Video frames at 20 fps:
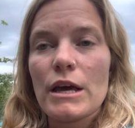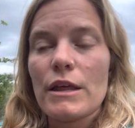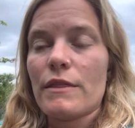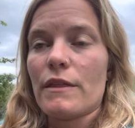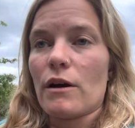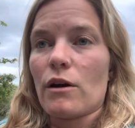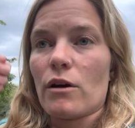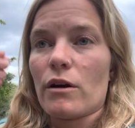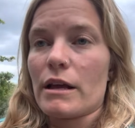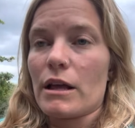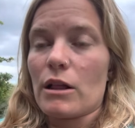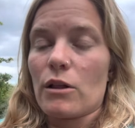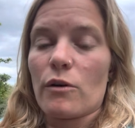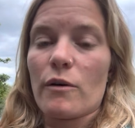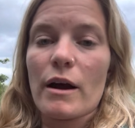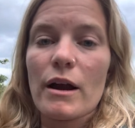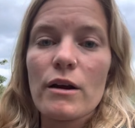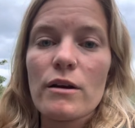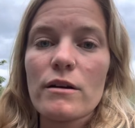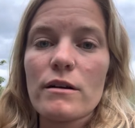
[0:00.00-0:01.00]
There are yellow
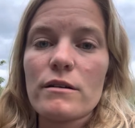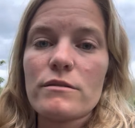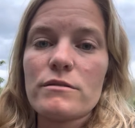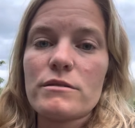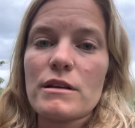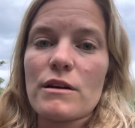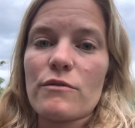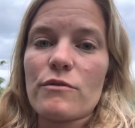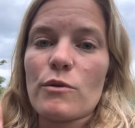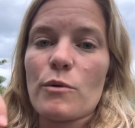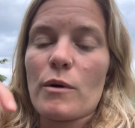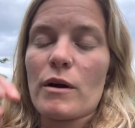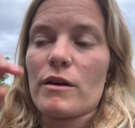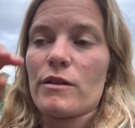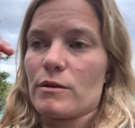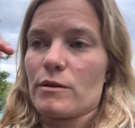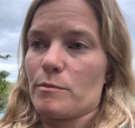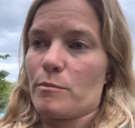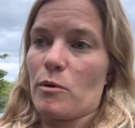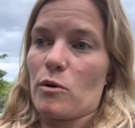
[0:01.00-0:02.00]
arrows everywhere.
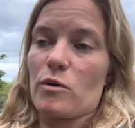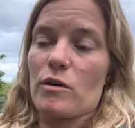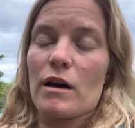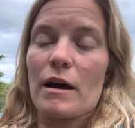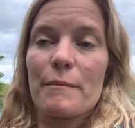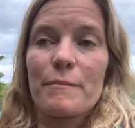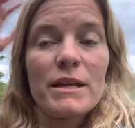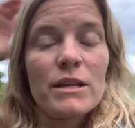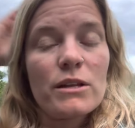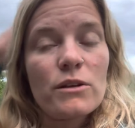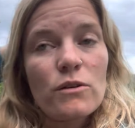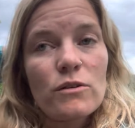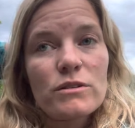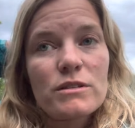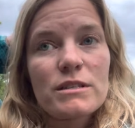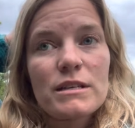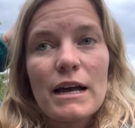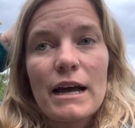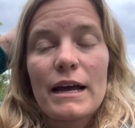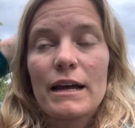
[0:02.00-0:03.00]
There are Buen Camino
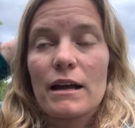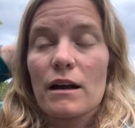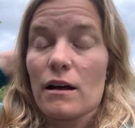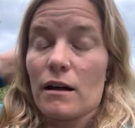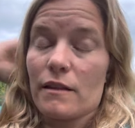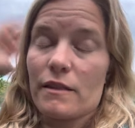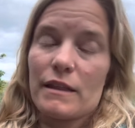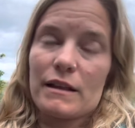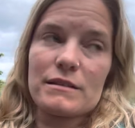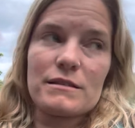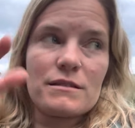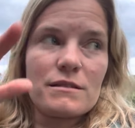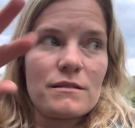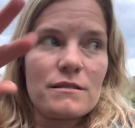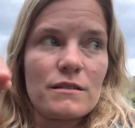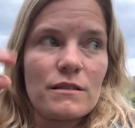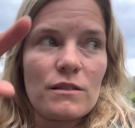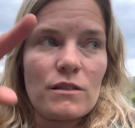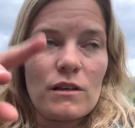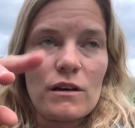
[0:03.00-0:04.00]
sign. That's
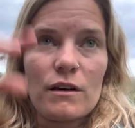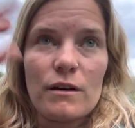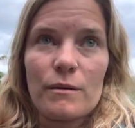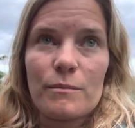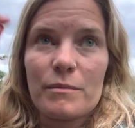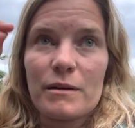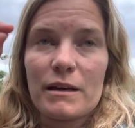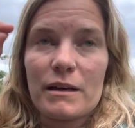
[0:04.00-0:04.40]
the